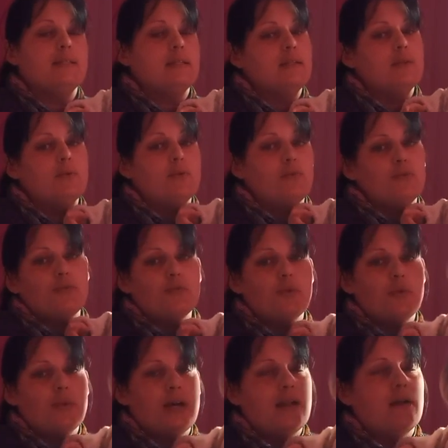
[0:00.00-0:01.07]
in and off and
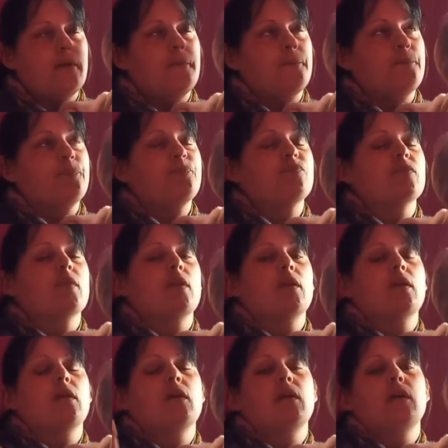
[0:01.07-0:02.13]
all that lot.
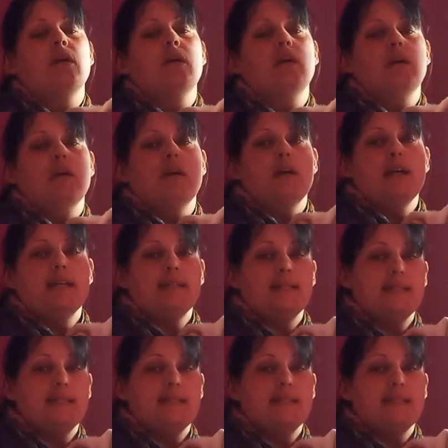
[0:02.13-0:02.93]
It